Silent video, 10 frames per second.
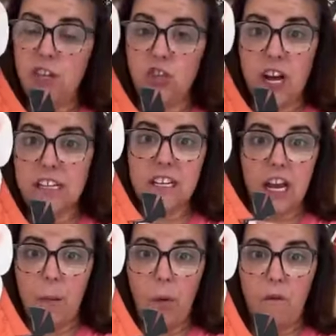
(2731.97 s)
in just
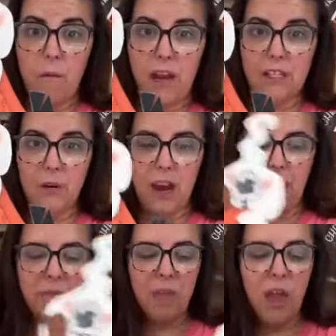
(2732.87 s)
a couple of minutes,
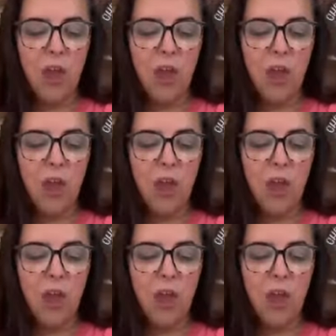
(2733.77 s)
okay?